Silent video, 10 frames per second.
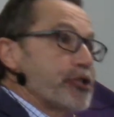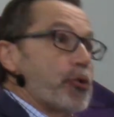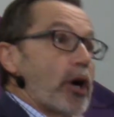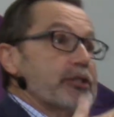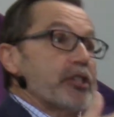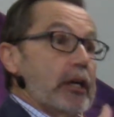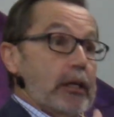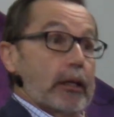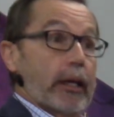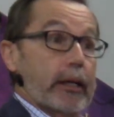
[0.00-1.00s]
to
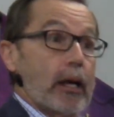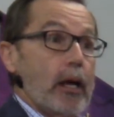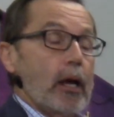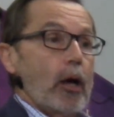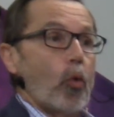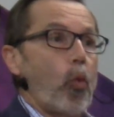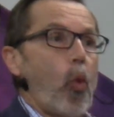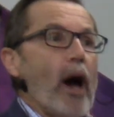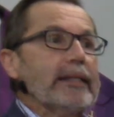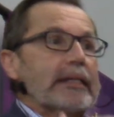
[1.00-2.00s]
articulate.
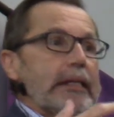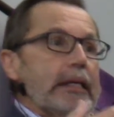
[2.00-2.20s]
What